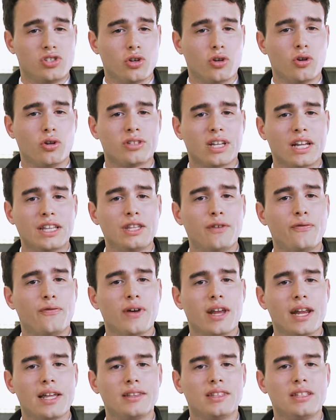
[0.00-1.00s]
There are
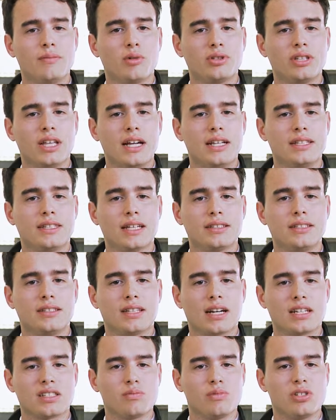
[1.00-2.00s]
3 different
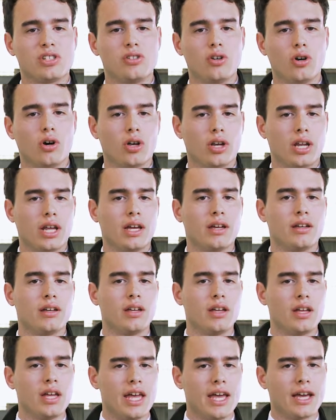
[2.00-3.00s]
transmission modes,
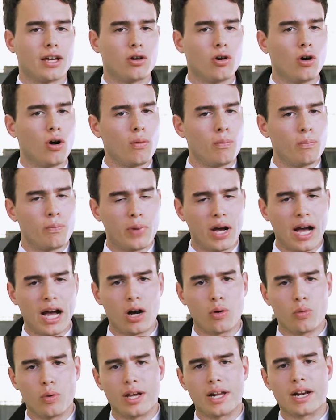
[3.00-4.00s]
Eco, Power
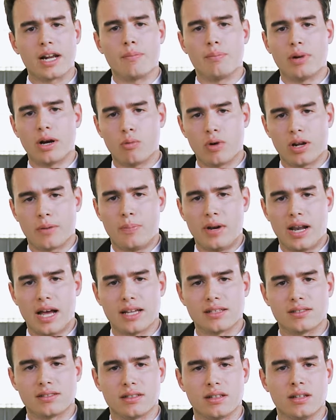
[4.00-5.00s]
and Power
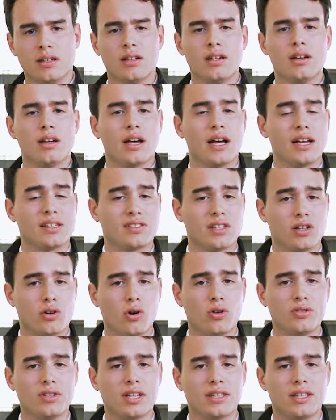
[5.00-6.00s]
Plus,
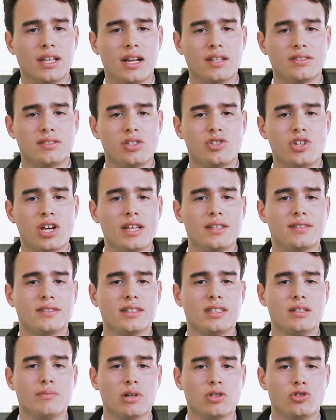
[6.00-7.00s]
depending on the operator's
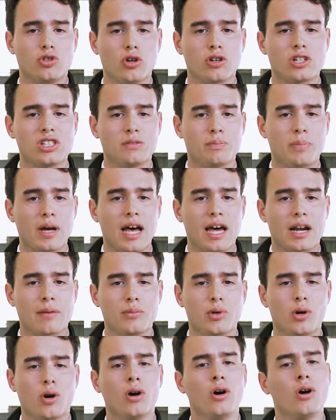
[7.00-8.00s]
need for greater
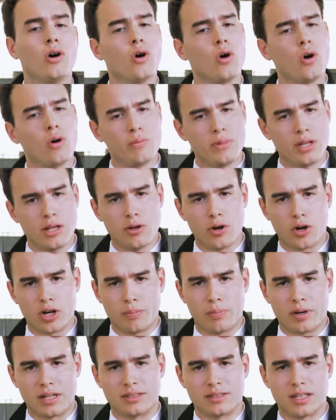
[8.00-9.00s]
economy or
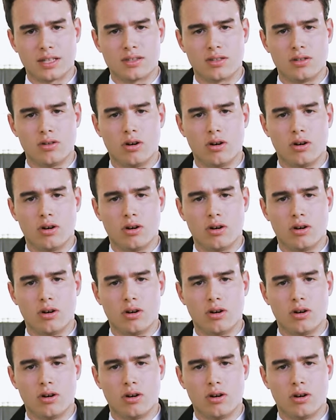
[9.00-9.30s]
performance.